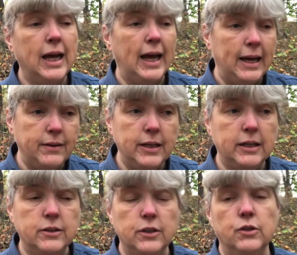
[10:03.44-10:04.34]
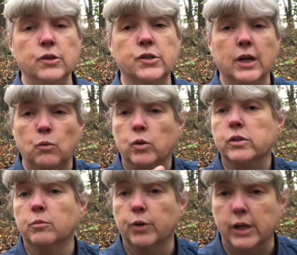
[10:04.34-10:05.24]
and they continue to stay once
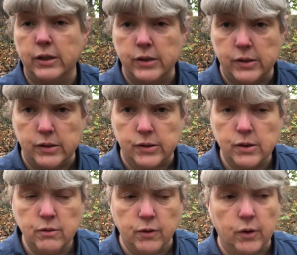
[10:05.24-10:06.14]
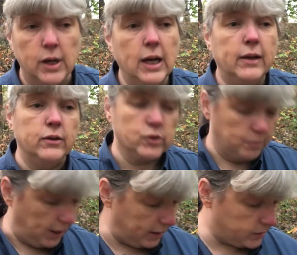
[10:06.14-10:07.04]
the breeding season is over, there's a
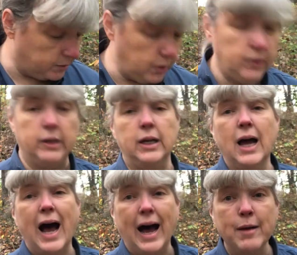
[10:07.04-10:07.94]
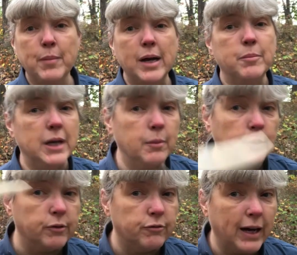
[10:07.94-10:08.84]
possibility I might be able
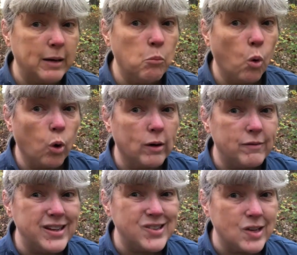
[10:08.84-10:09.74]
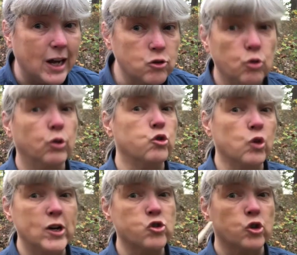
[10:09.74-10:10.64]
to find more of these natural
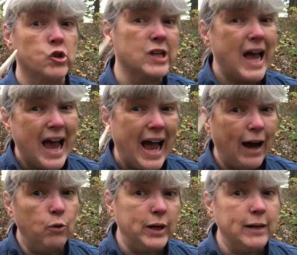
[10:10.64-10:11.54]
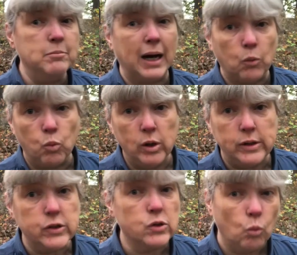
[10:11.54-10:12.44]
treasures out in my
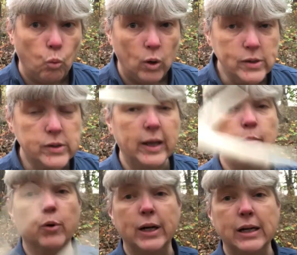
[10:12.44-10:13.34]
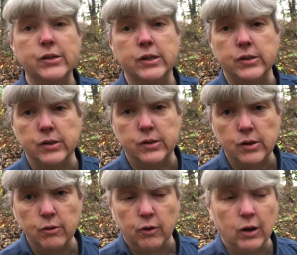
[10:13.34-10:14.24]
woods once that breeding season is
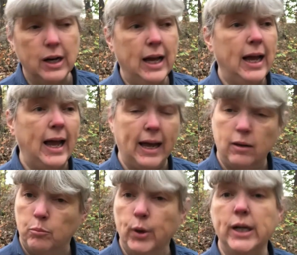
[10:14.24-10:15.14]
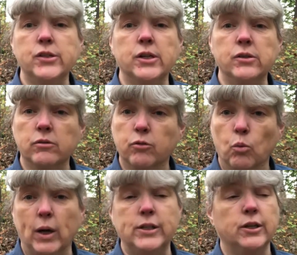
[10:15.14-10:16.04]
over. And breeding season for
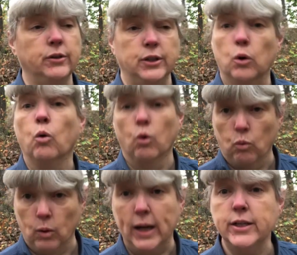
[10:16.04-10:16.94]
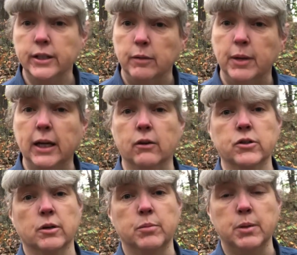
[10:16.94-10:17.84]
white-tailed deer, or rut, you may hear
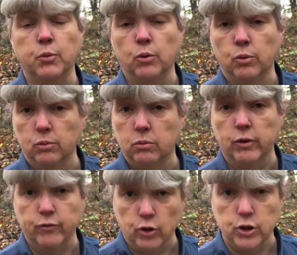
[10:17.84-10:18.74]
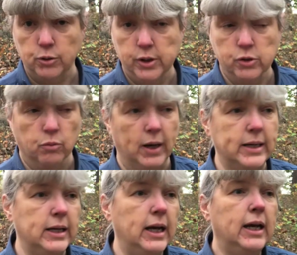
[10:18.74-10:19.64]
some people refer to it as rut.
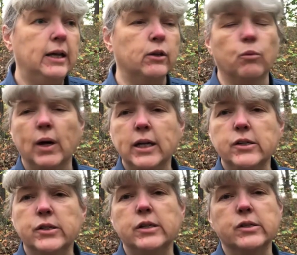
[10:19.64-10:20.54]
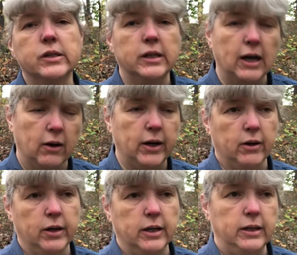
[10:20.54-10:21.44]
The rutting season in our
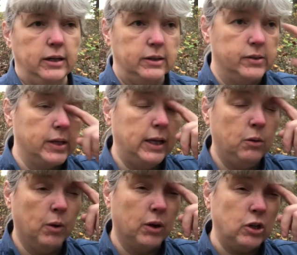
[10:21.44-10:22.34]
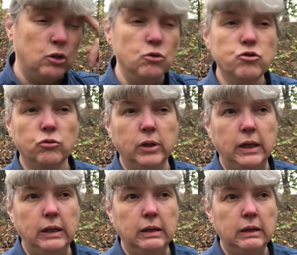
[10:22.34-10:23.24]
area is anywhere
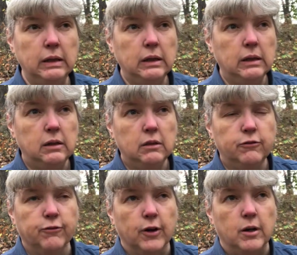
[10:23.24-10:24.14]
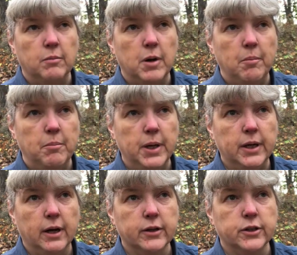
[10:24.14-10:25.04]
usually from
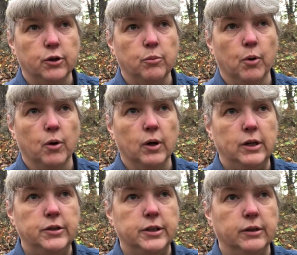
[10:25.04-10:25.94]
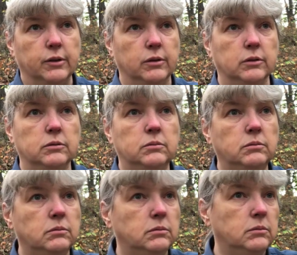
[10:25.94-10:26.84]
mid-October until
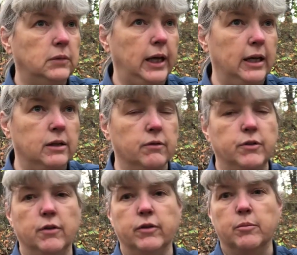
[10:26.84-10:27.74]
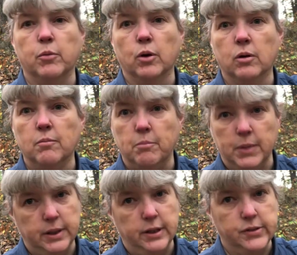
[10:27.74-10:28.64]
end of November,
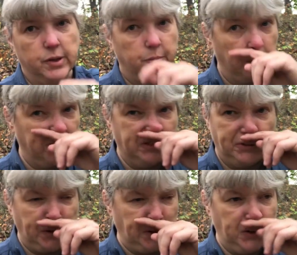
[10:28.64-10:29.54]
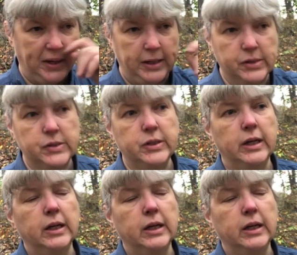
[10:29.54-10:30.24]
mid-December at the very latest.